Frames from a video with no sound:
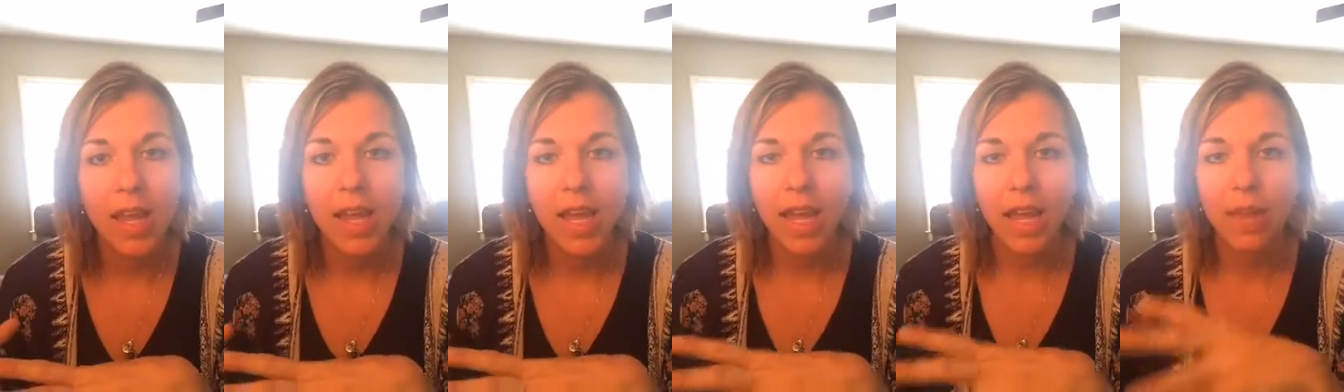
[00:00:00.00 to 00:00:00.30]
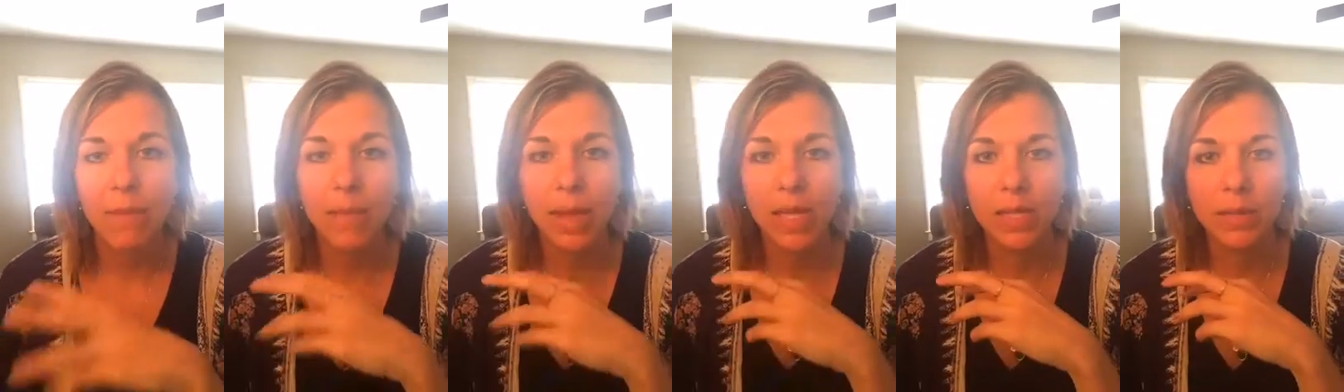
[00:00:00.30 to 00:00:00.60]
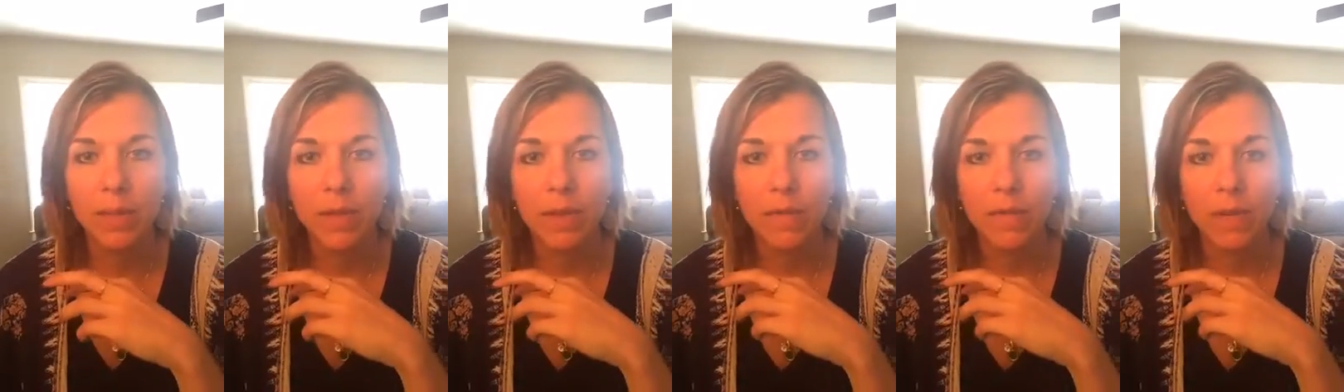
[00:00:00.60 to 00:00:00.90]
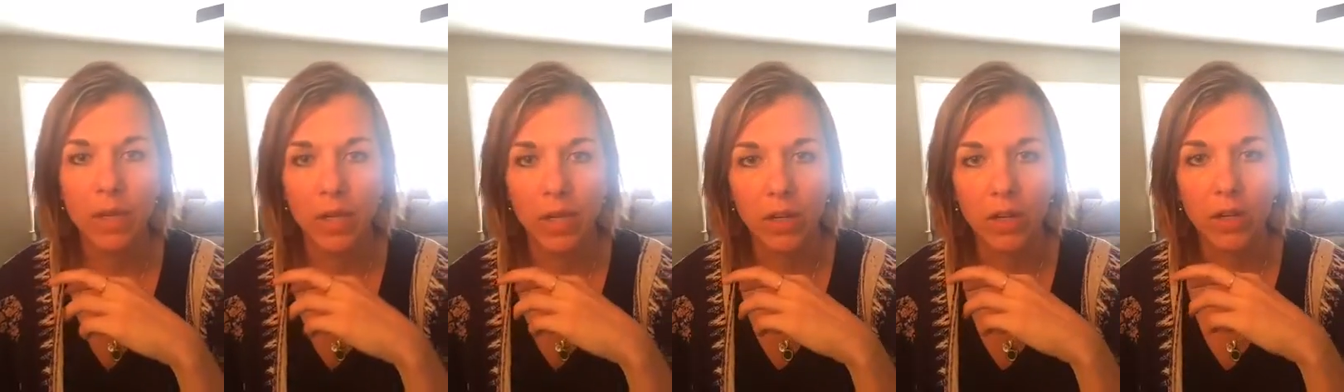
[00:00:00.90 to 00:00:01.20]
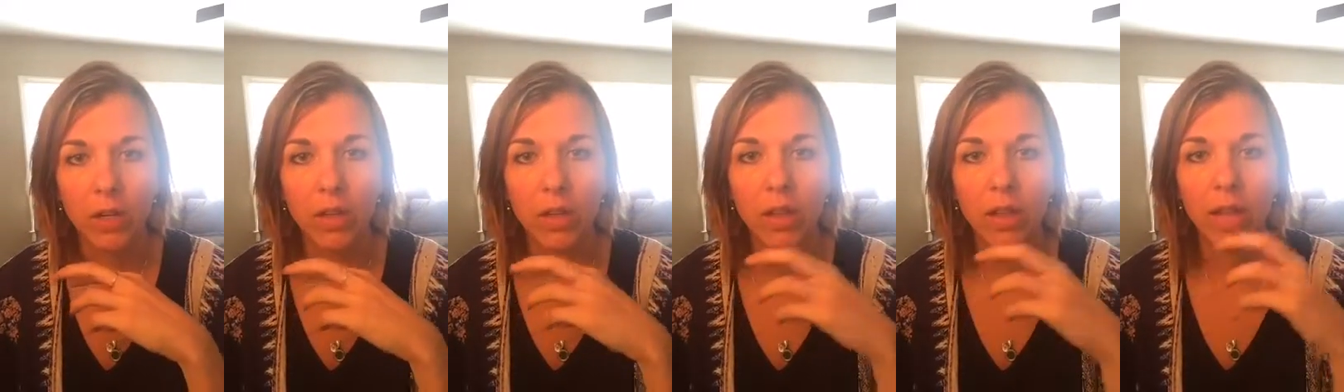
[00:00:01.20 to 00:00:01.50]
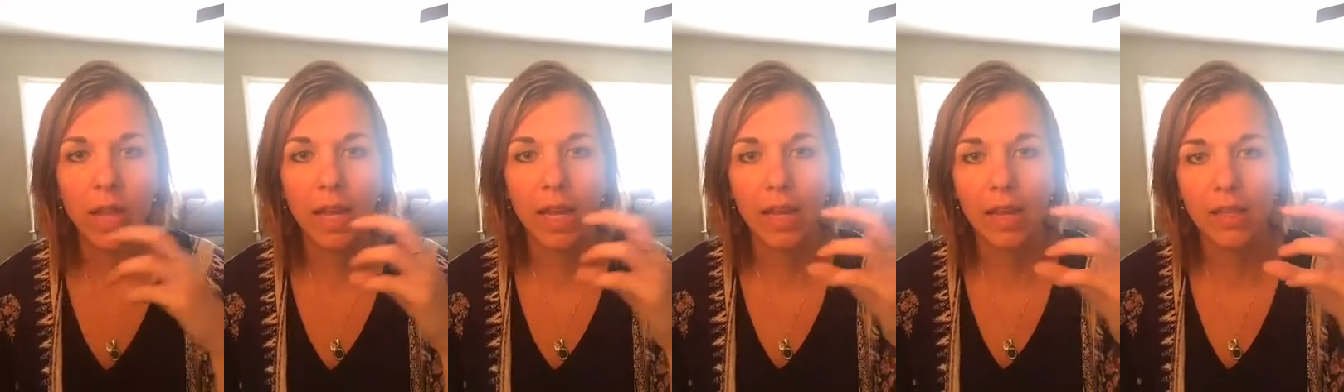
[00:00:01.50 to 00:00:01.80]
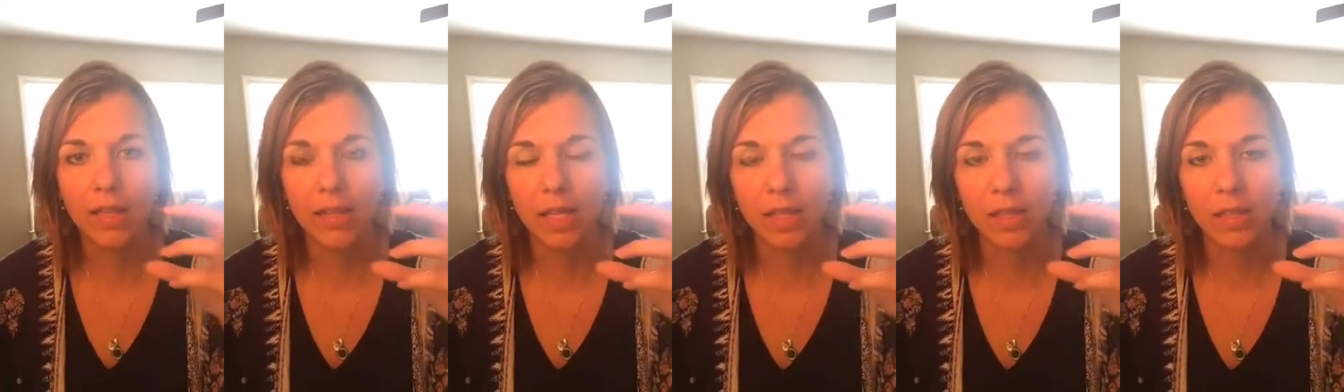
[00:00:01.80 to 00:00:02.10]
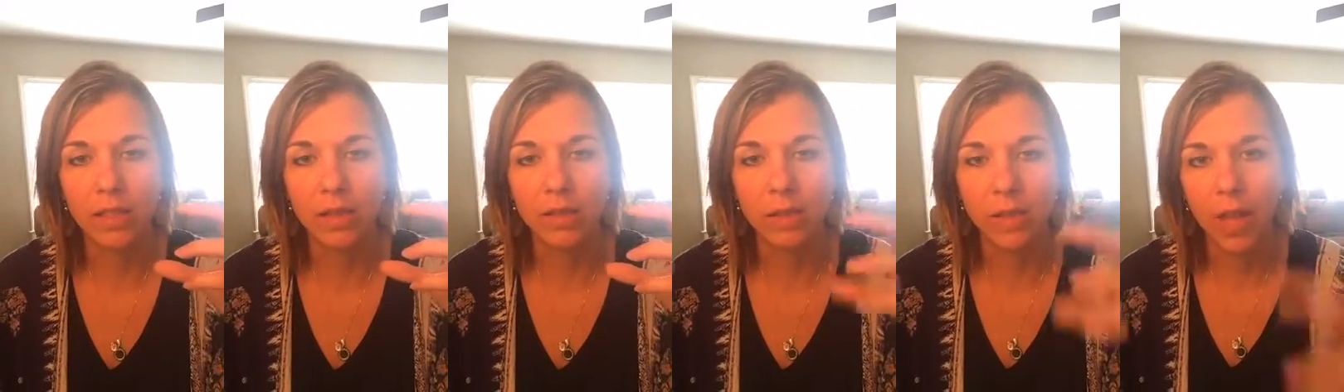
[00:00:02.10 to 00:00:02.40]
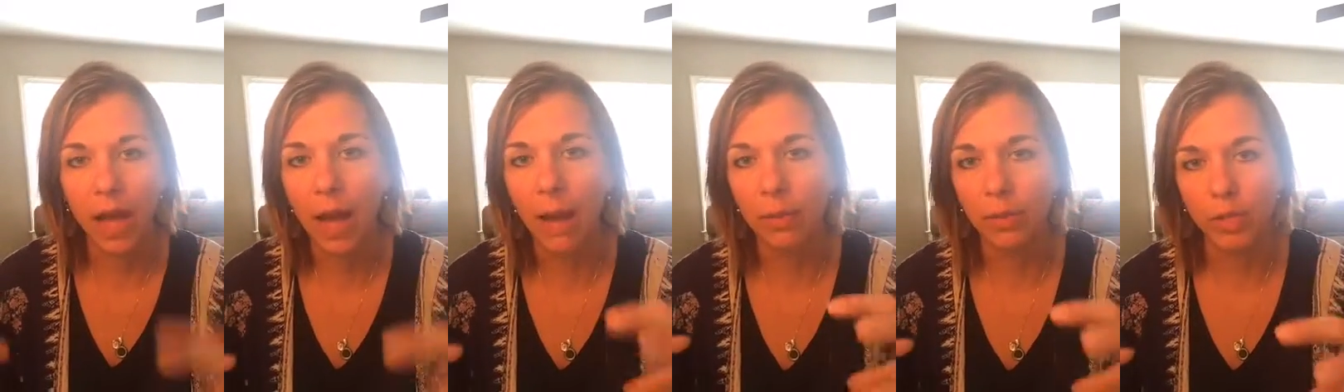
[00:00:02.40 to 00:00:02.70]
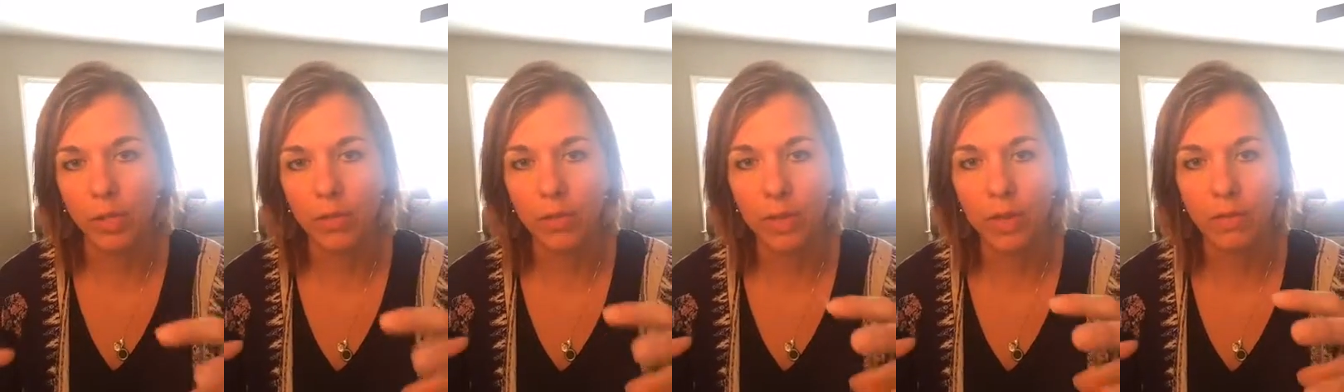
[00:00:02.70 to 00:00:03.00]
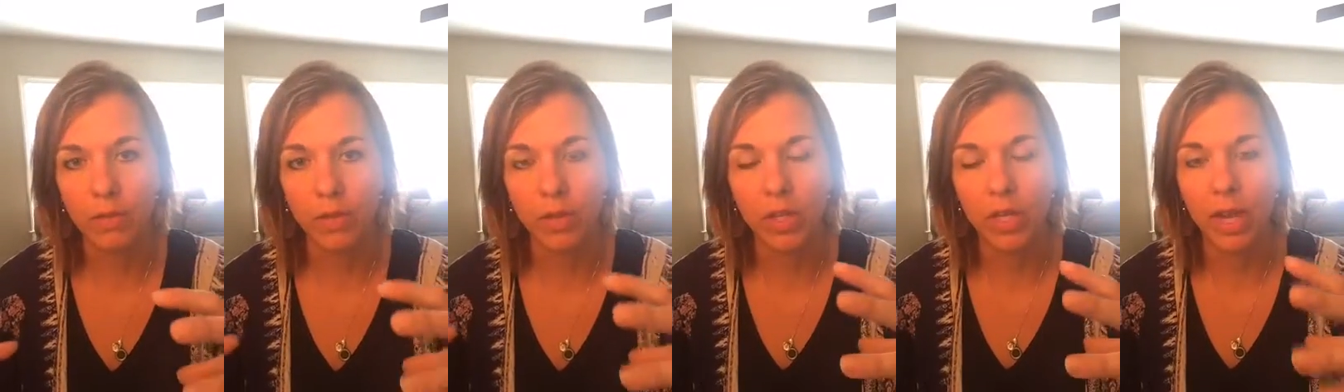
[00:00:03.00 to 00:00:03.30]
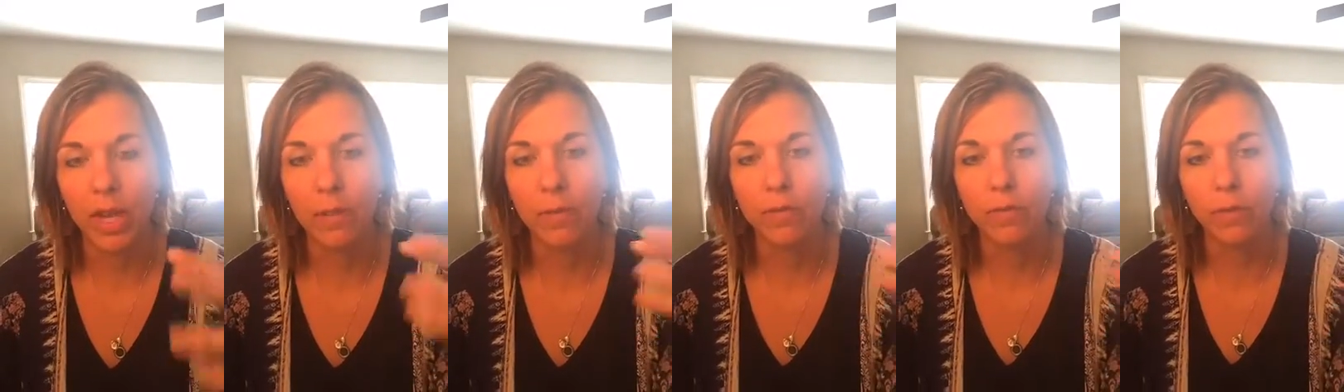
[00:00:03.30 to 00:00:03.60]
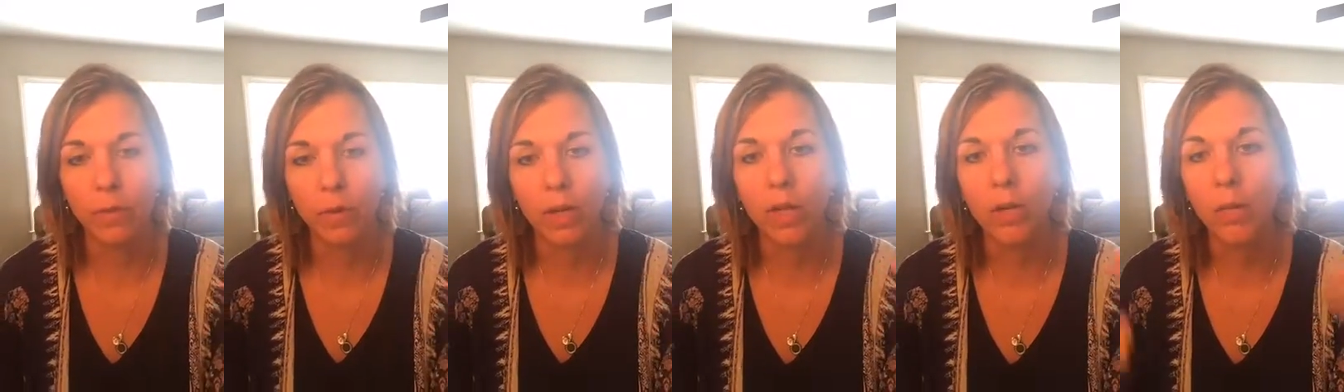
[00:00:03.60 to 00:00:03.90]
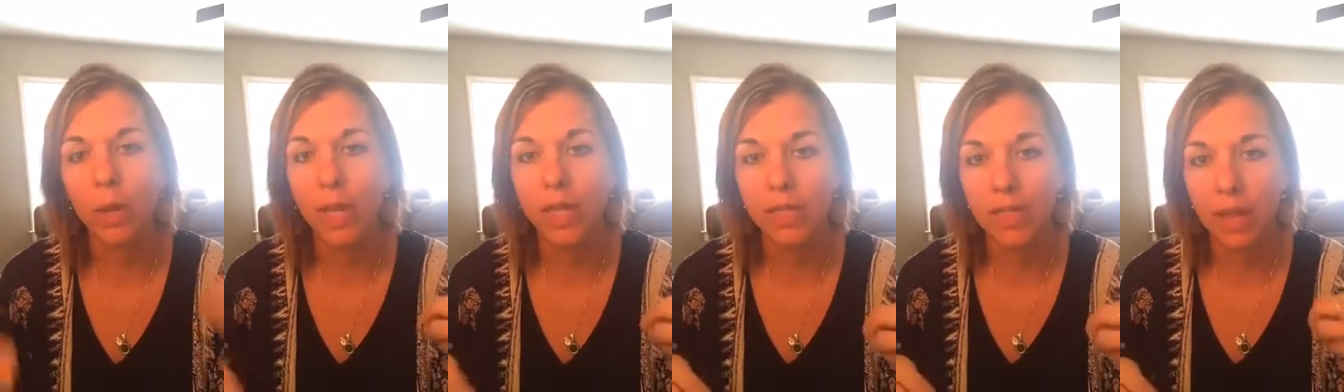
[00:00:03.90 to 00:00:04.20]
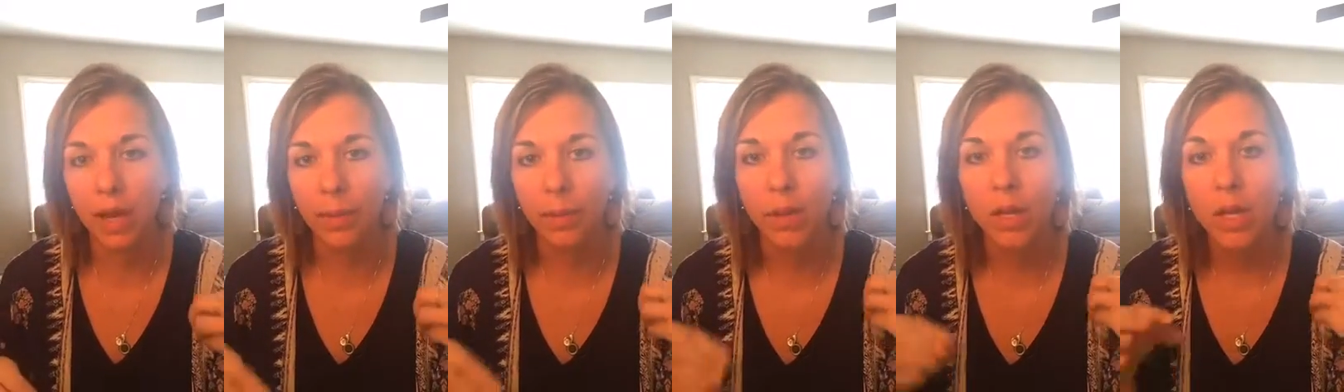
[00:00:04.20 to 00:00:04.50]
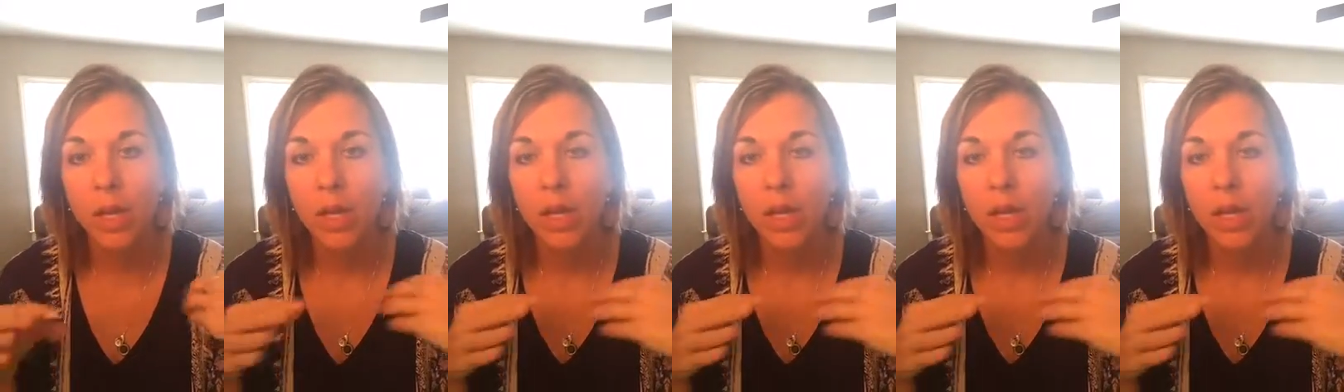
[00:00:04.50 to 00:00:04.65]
it makes me feel like a sense of accomplishment for the day before he wakes up.